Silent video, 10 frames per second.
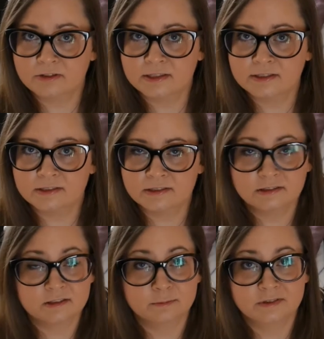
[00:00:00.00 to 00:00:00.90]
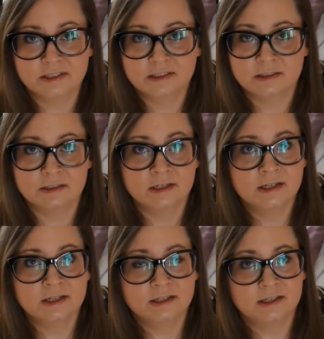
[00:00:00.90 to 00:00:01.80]
religious obsession
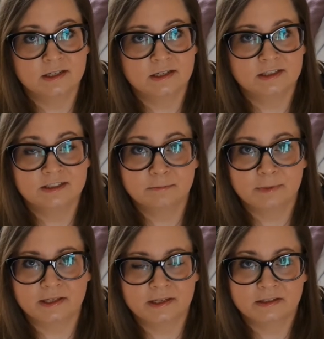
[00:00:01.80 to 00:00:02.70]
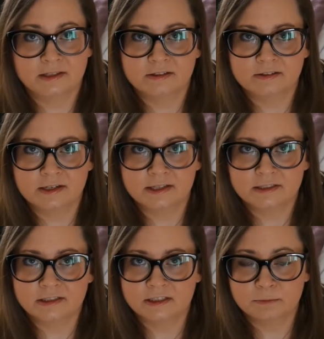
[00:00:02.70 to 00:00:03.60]
is making their
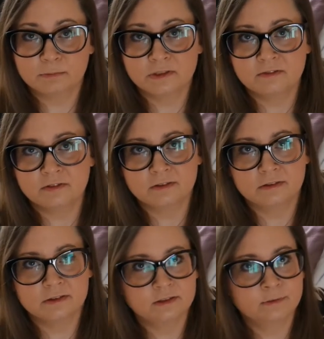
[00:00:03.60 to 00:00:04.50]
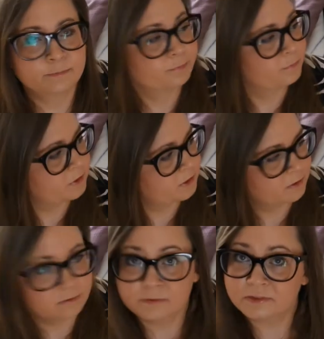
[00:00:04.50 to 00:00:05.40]
relationship difficult.
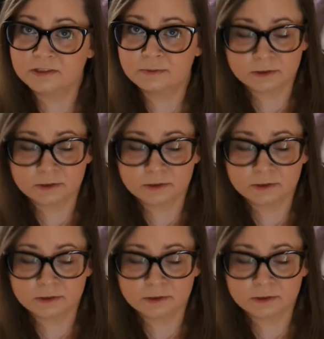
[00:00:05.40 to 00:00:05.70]
So this